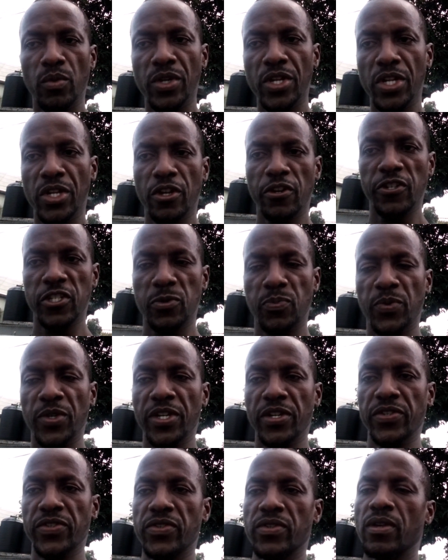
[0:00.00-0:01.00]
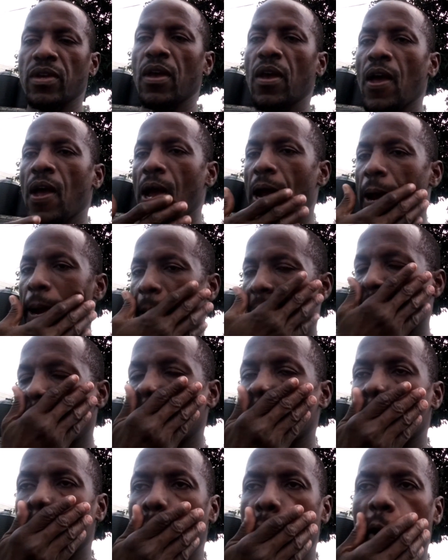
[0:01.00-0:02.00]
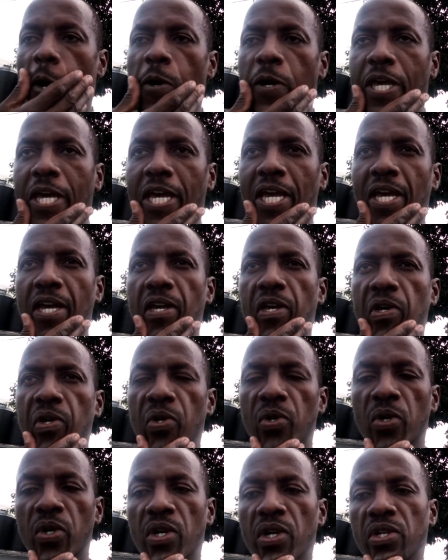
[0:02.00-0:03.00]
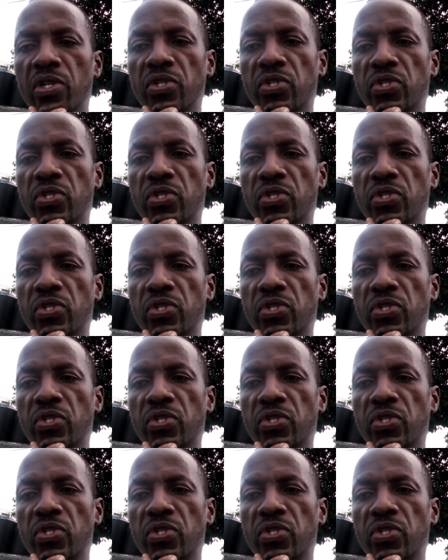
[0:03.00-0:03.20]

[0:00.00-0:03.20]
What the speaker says: within your space. Alright, okay, cool.